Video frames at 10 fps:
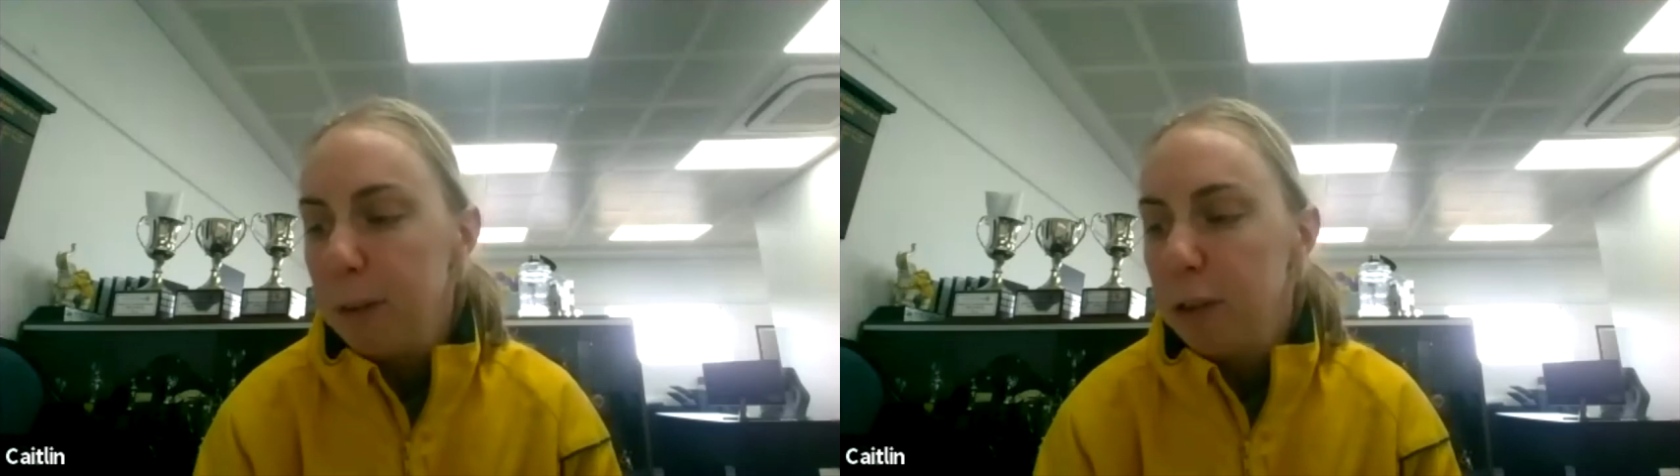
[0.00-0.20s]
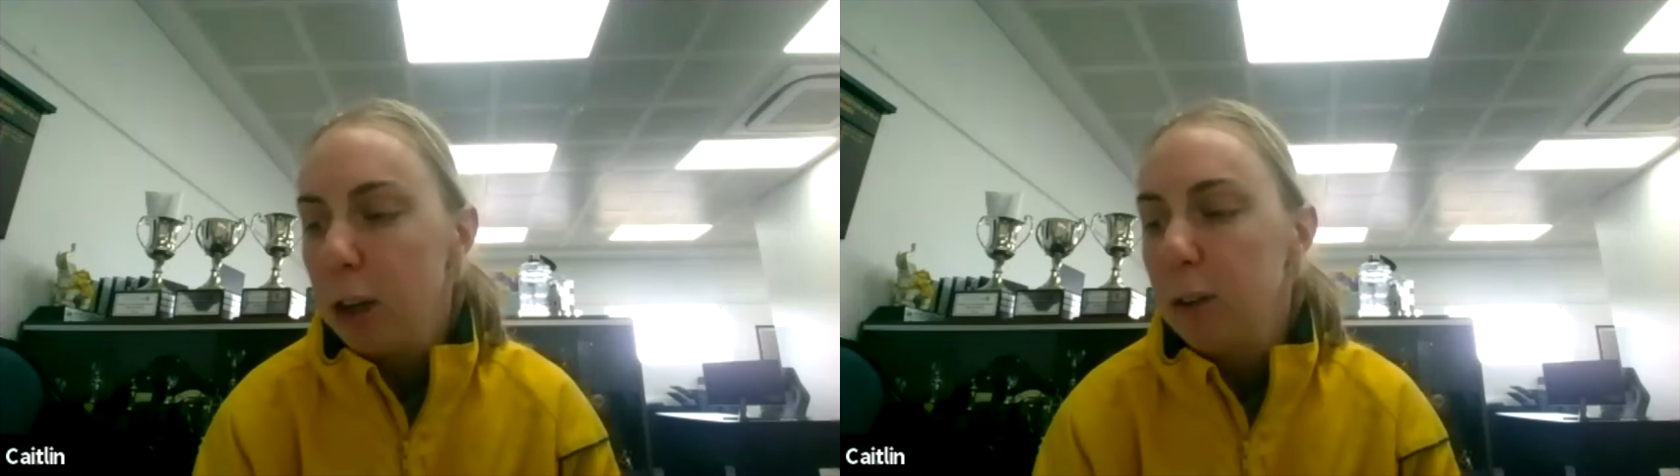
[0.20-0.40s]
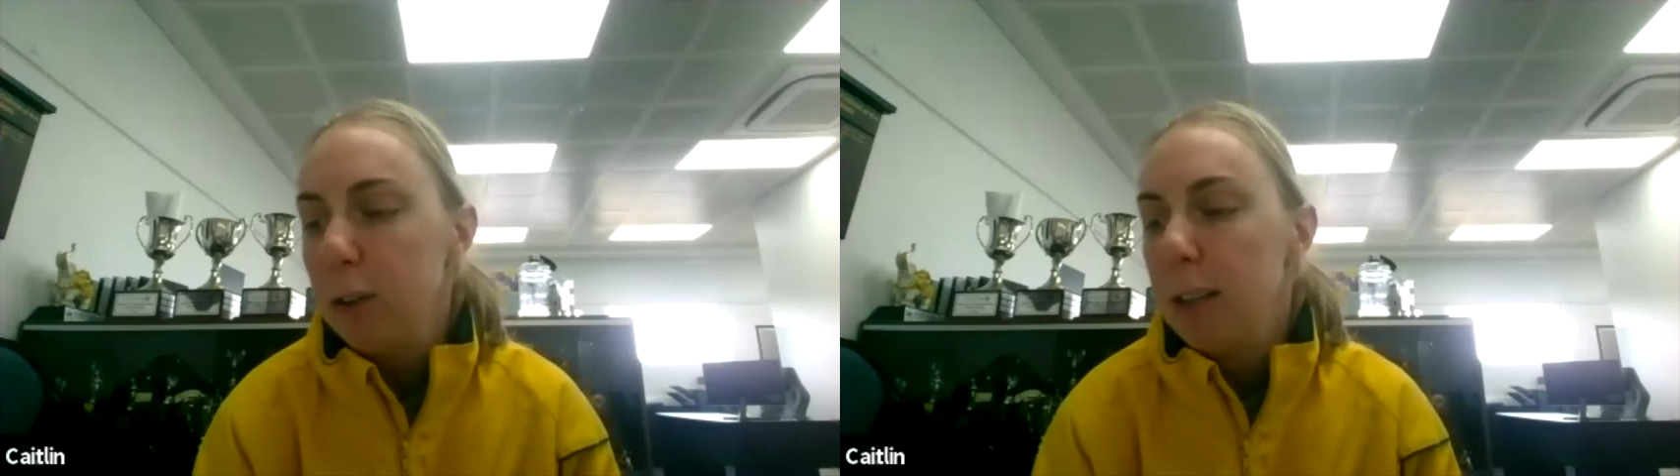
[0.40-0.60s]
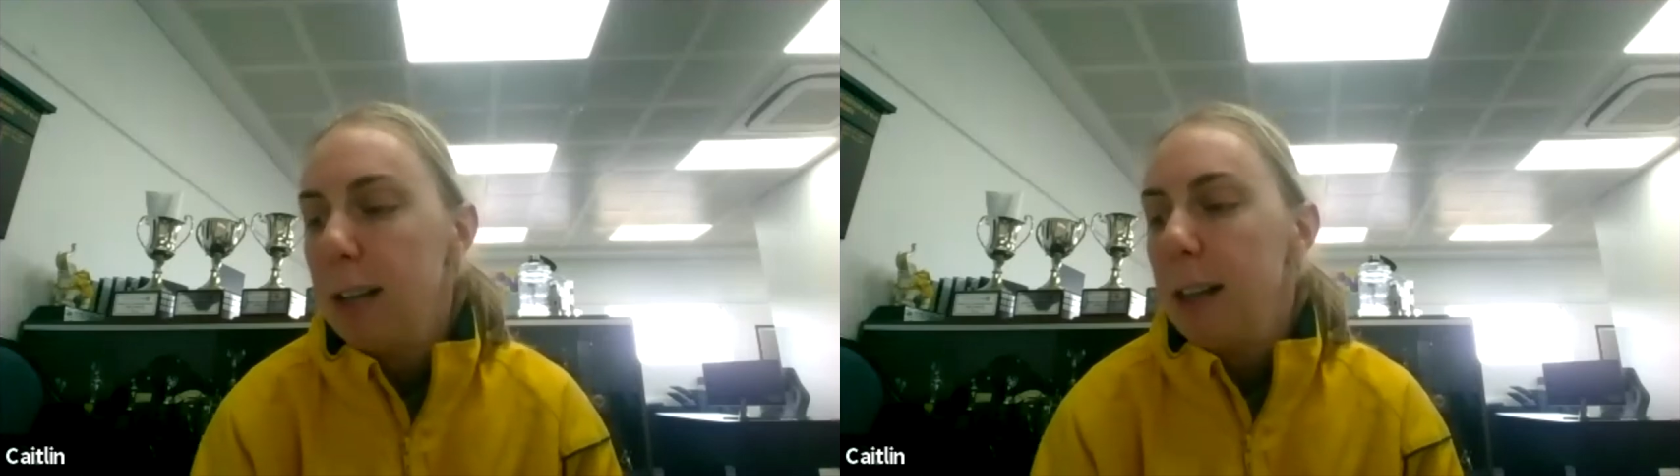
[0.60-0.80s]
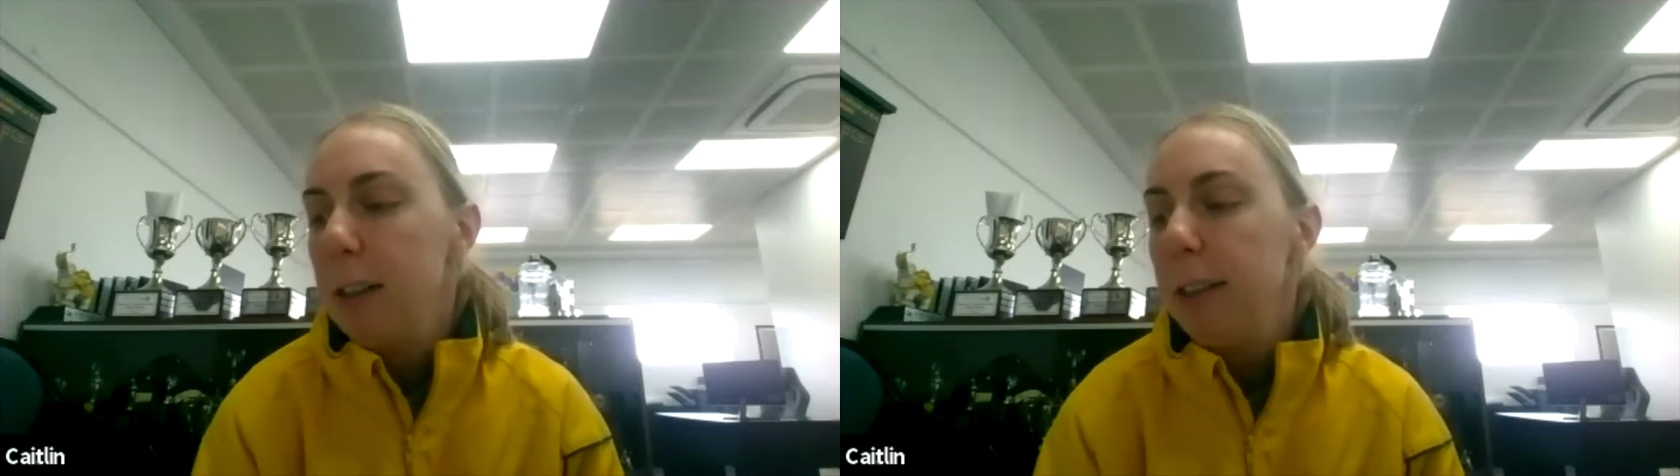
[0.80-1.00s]
So
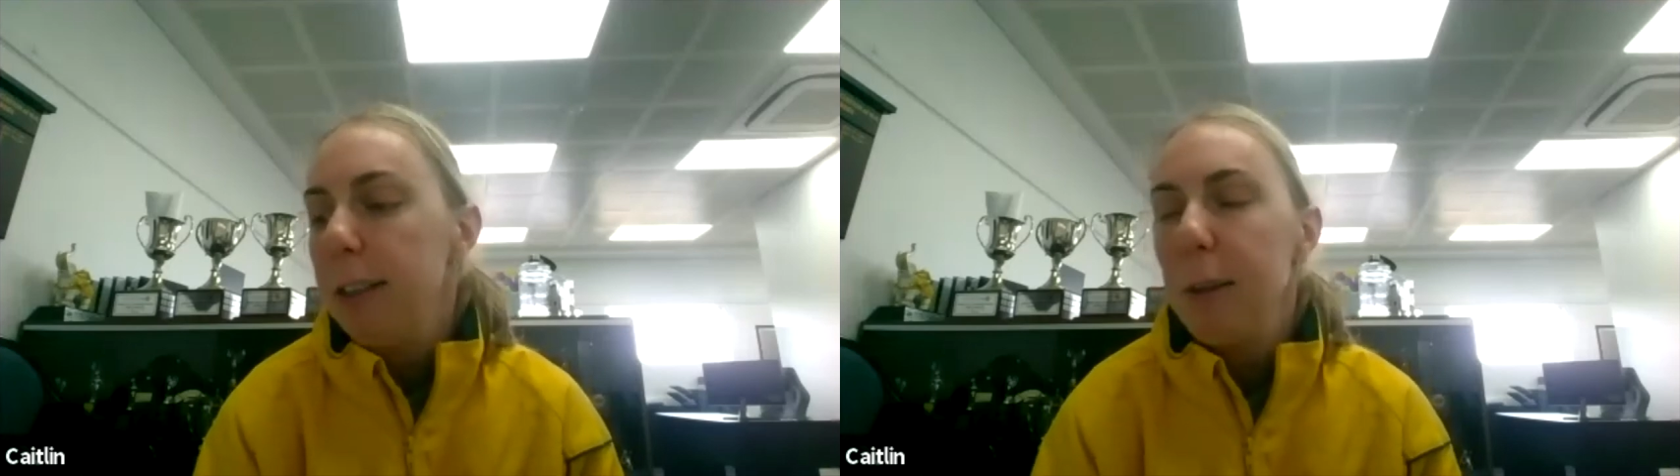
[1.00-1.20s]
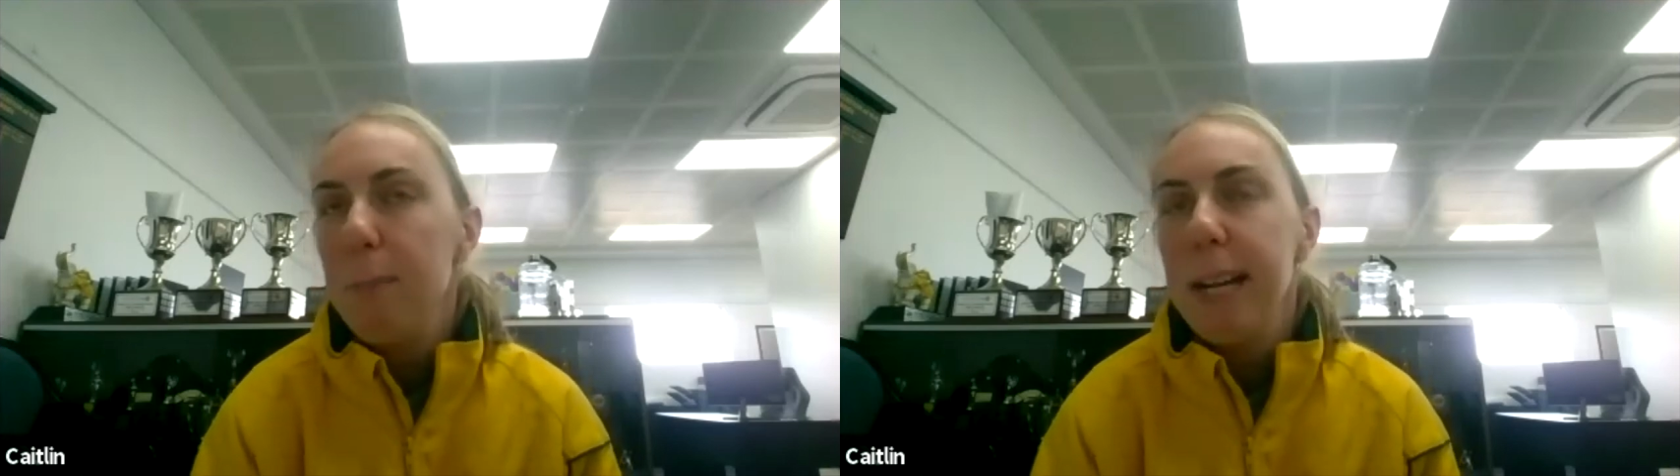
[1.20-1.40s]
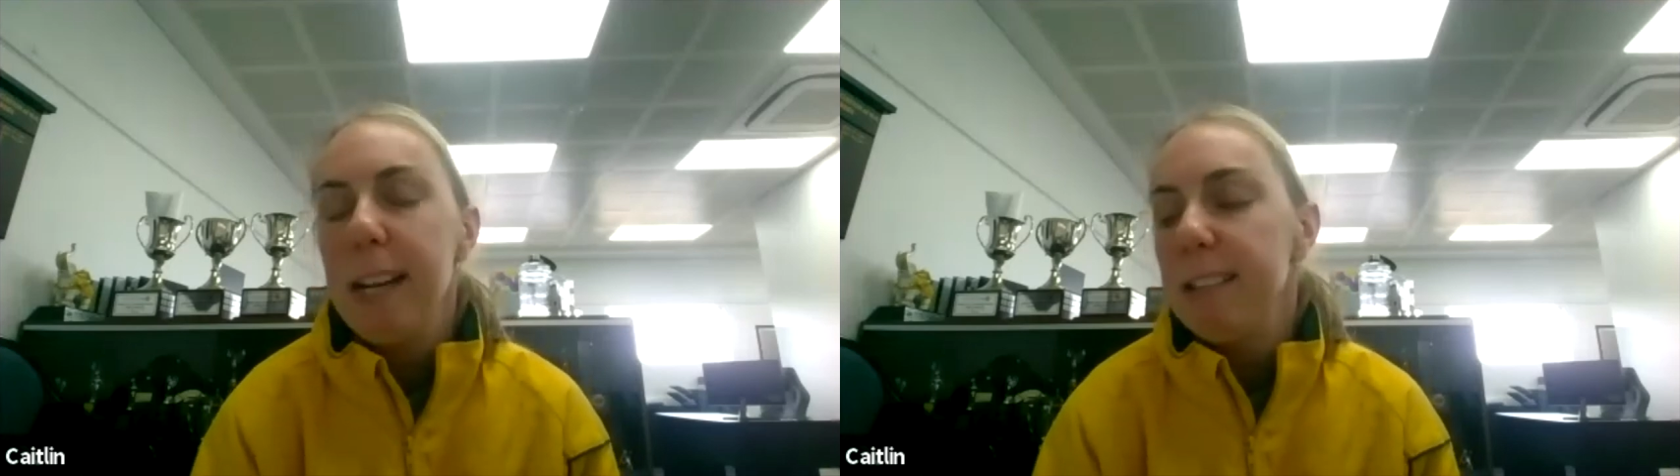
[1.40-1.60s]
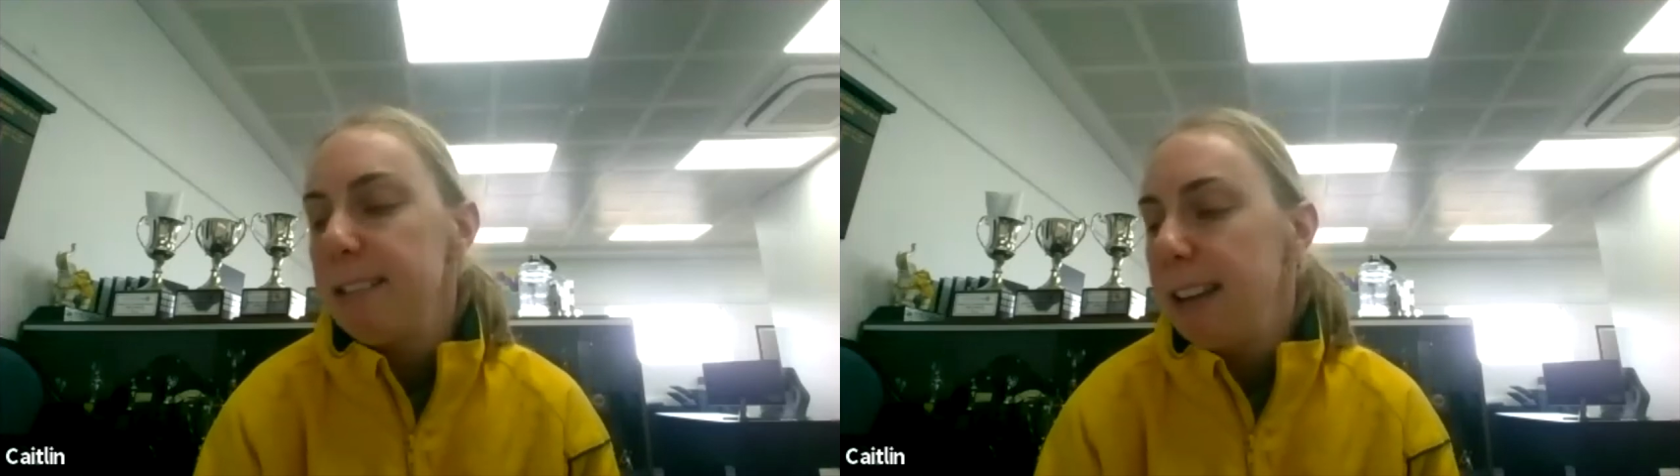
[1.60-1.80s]
the biggest